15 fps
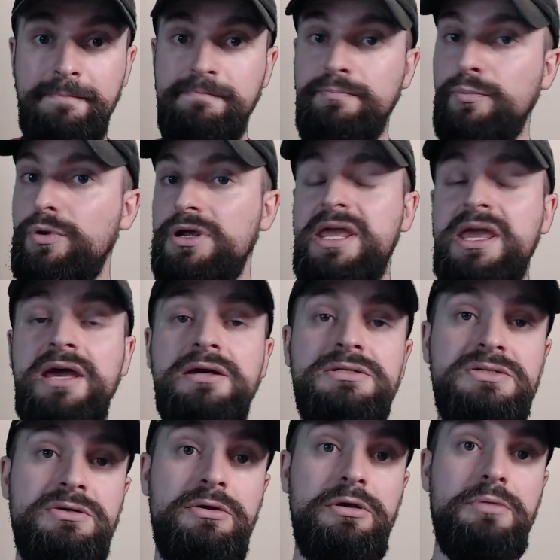We're here
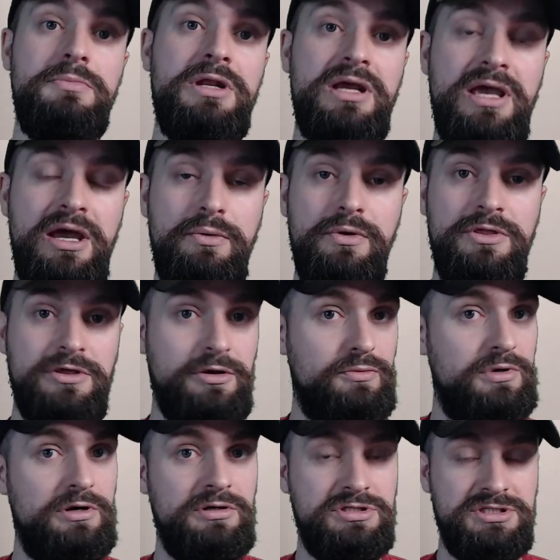to communicate with you.
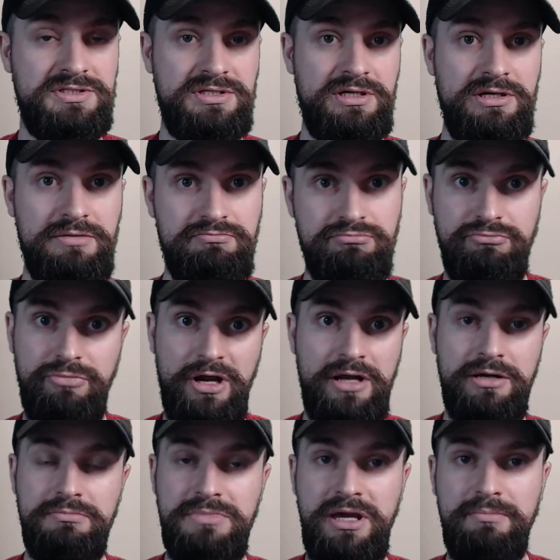We're not just a
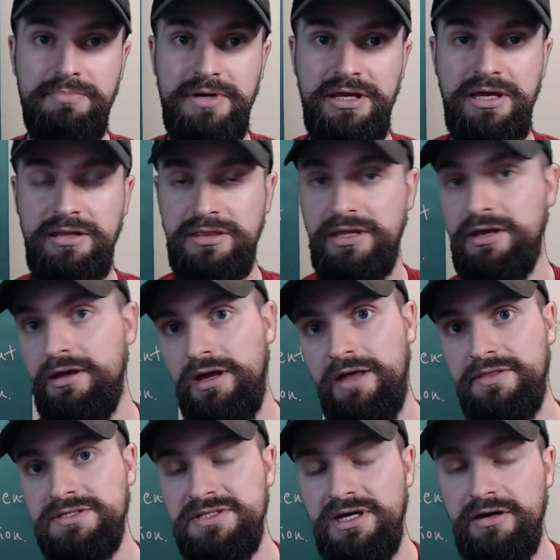random company at the
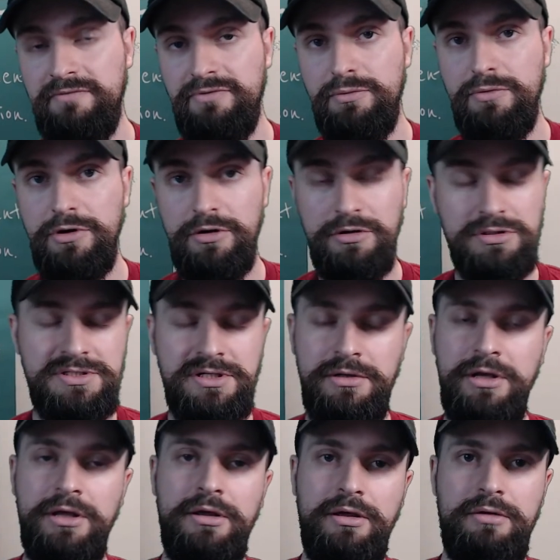other side of the world.
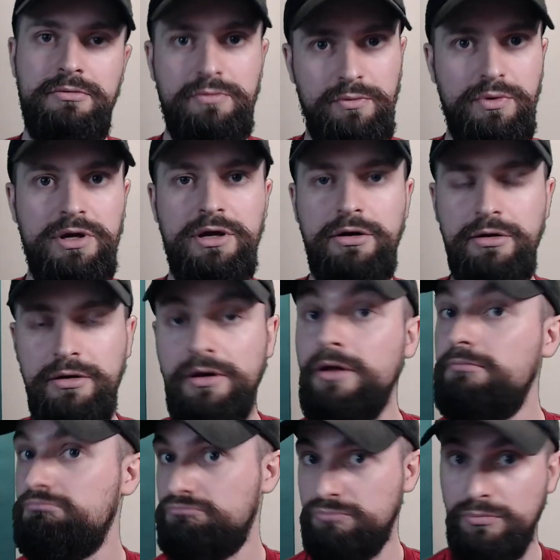We're
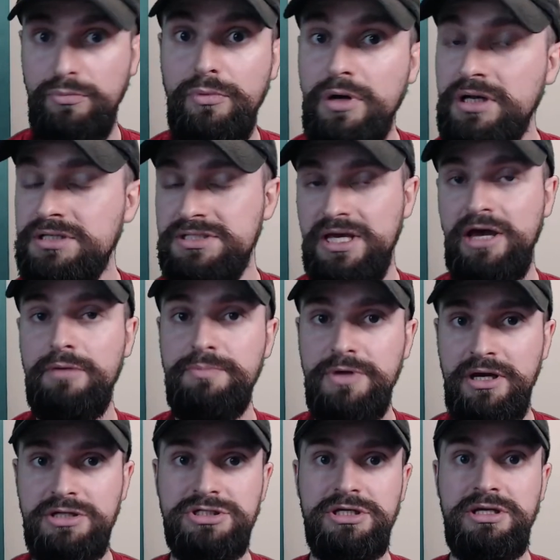wanting to help
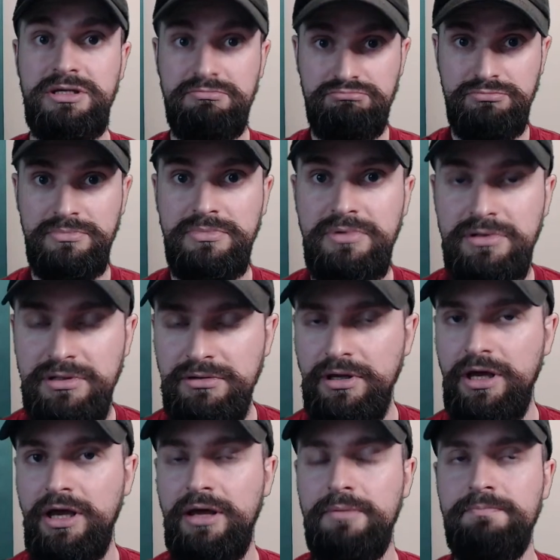you actually
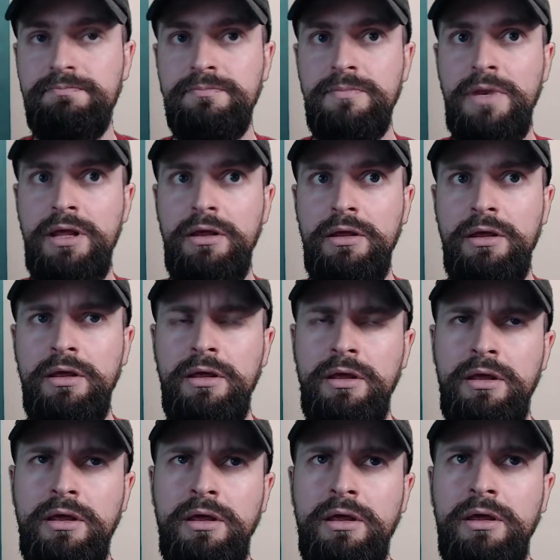
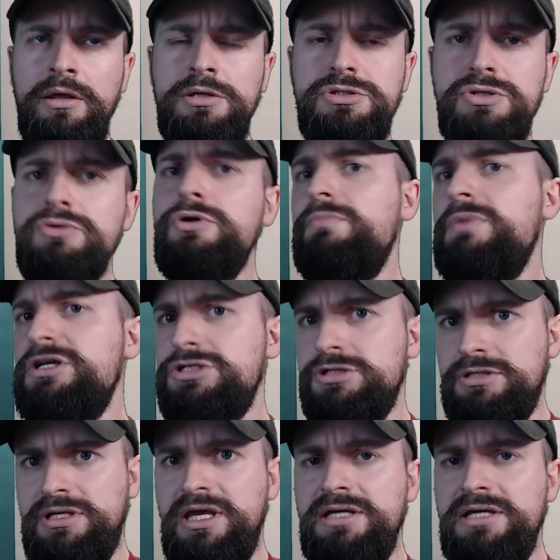do your mission,